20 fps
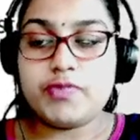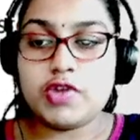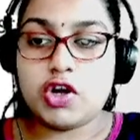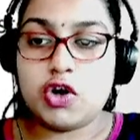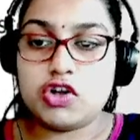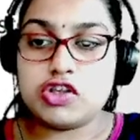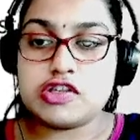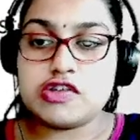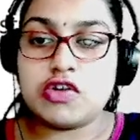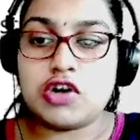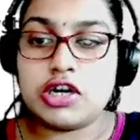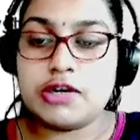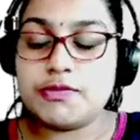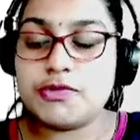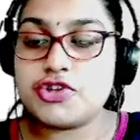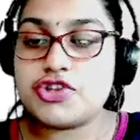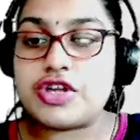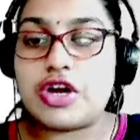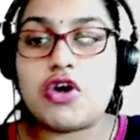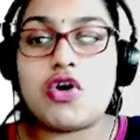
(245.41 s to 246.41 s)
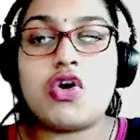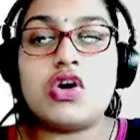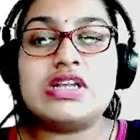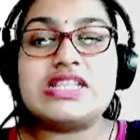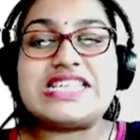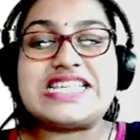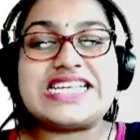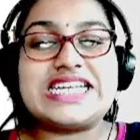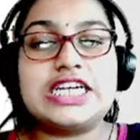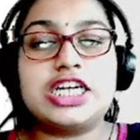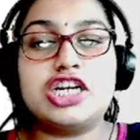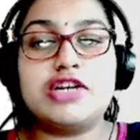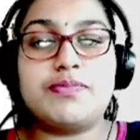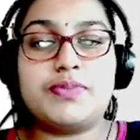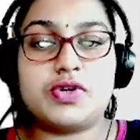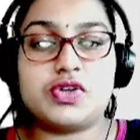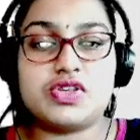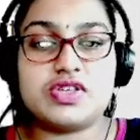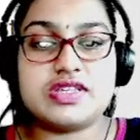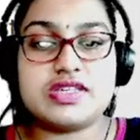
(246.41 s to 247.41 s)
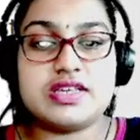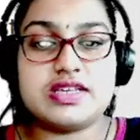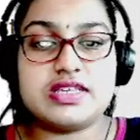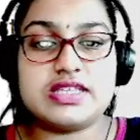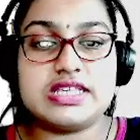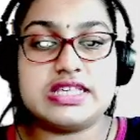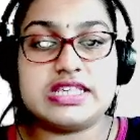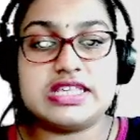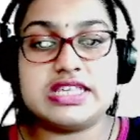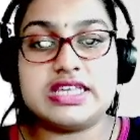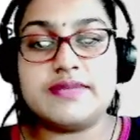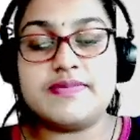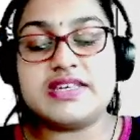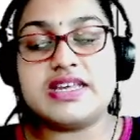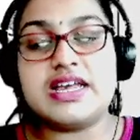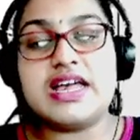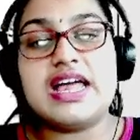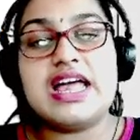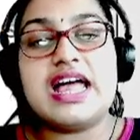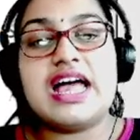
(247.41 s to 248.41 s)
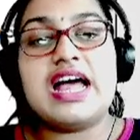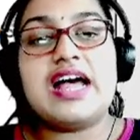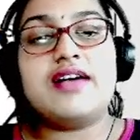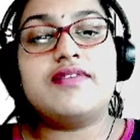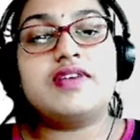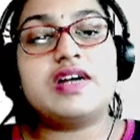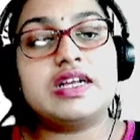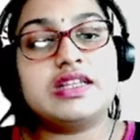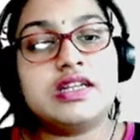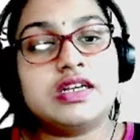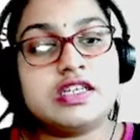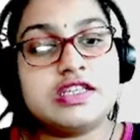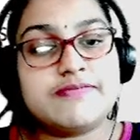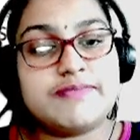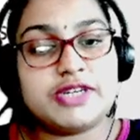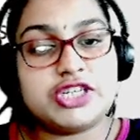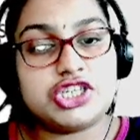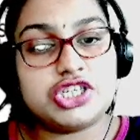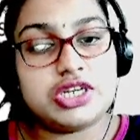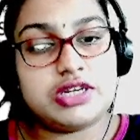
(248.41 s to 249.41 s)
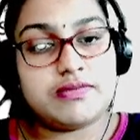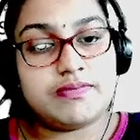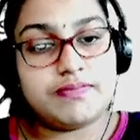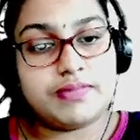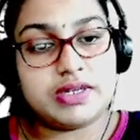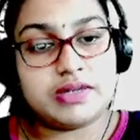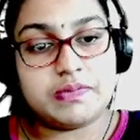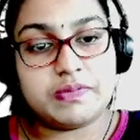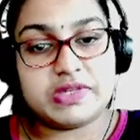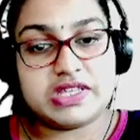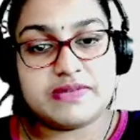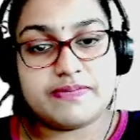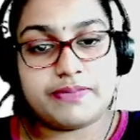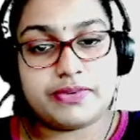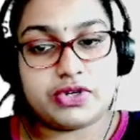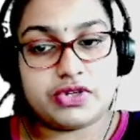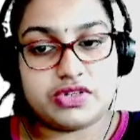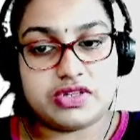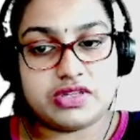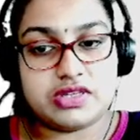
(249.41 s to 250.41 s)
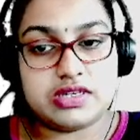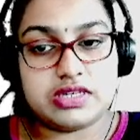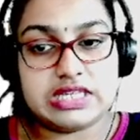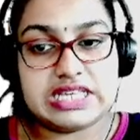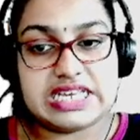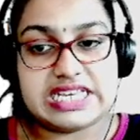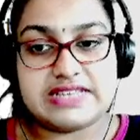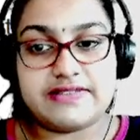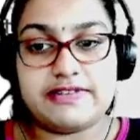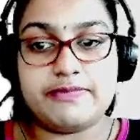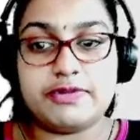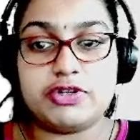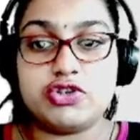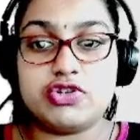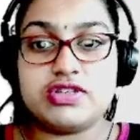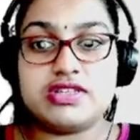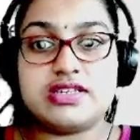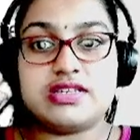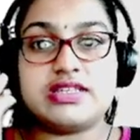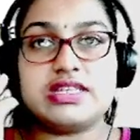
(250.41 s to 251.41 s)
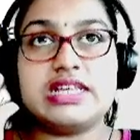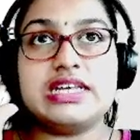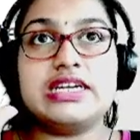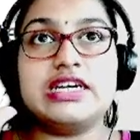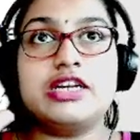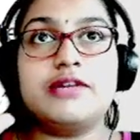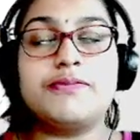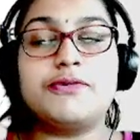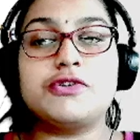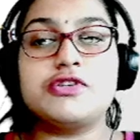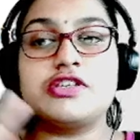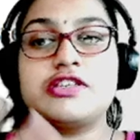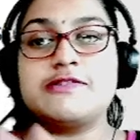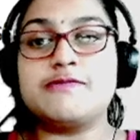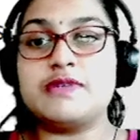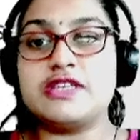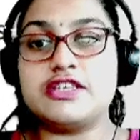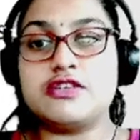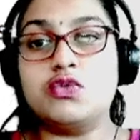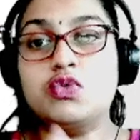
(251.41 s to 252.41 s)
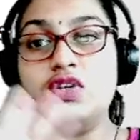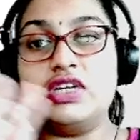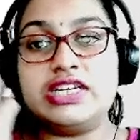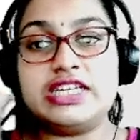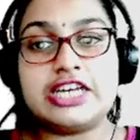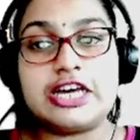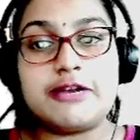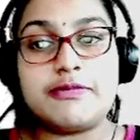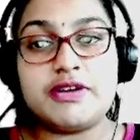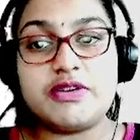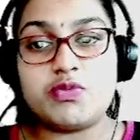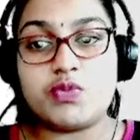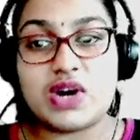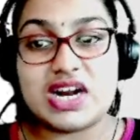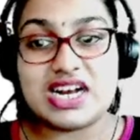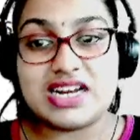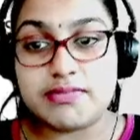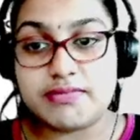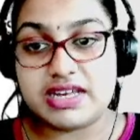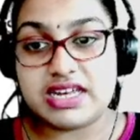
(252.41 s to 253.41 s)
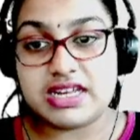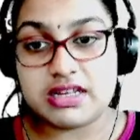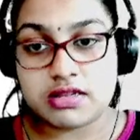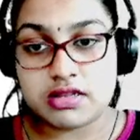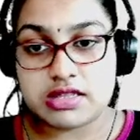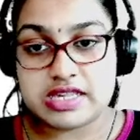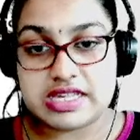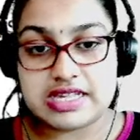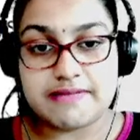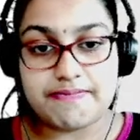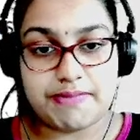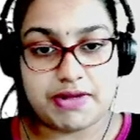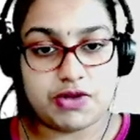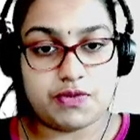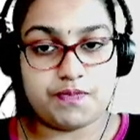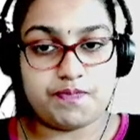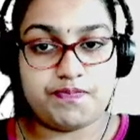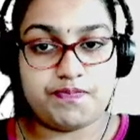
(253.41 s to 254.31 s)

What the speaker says: Also, almost all single processor systems have other special purpose processors as well, because single processor means only there will be one main CPU,